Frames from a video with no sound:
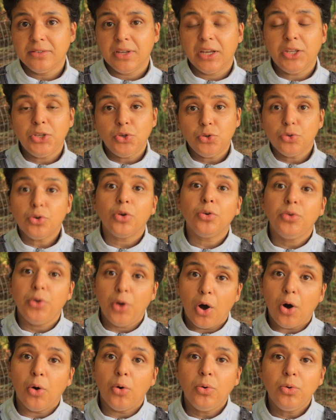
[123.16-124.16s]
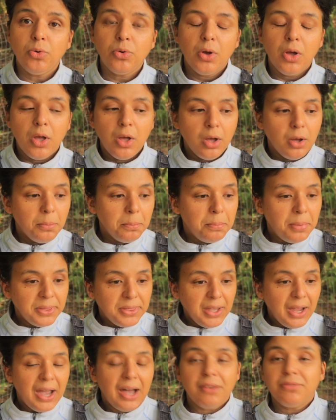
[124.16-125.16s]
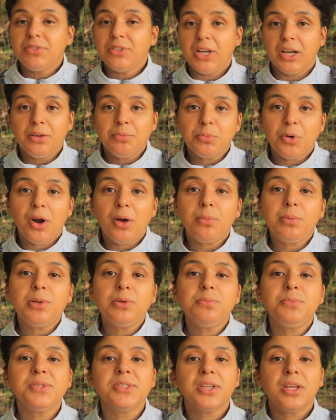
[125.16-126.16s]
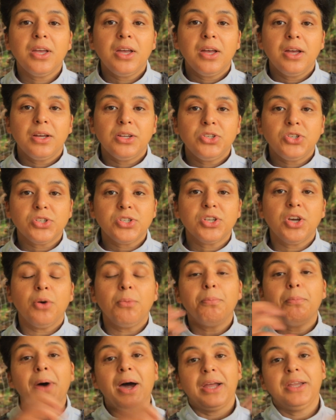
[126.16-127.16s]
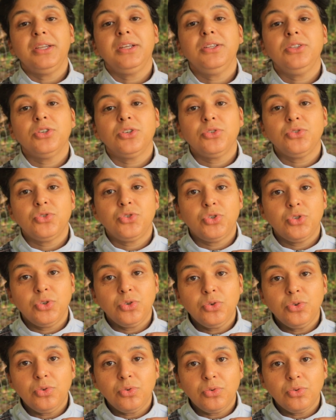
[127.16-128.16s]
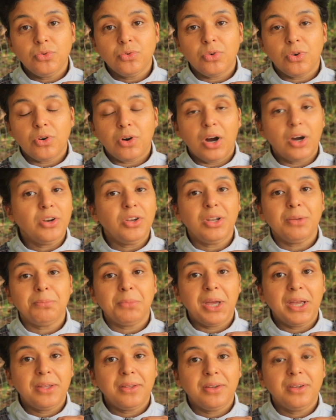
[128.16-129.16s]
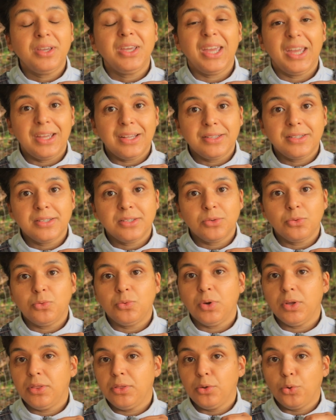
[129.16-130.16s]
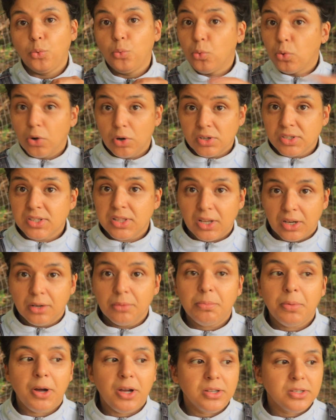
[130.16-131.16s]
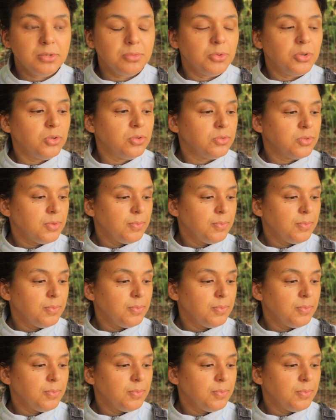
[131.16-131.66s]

and you don't know, but they have leg problems, just combining those two are going to make kids with the worst leg possible.